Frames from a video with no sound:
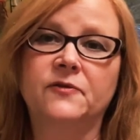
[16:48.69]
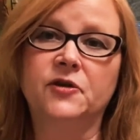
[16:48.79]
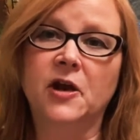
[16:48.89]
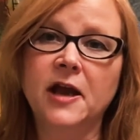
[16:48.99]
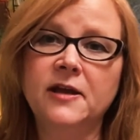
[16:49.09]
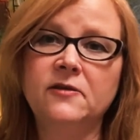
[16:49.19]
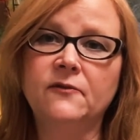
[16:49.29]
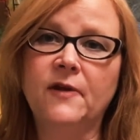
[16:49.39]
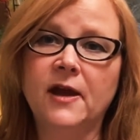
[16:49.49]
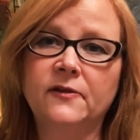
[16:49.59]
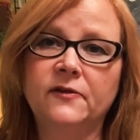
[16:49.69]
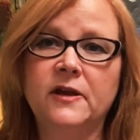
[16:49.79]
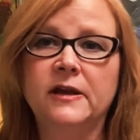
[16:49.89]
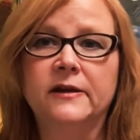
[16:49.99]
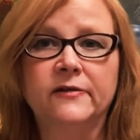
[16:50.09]
should I get the
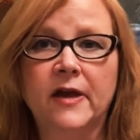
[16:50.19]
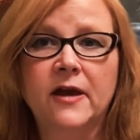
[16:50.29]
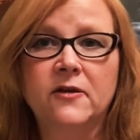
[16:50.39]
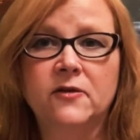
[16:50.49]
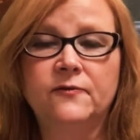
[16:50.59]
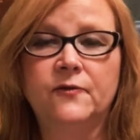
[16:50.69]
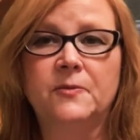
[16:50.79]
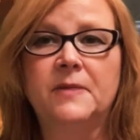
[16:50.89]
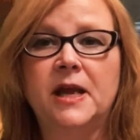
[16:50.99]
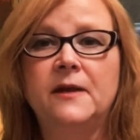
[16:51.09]
vaccine? Is that good for me?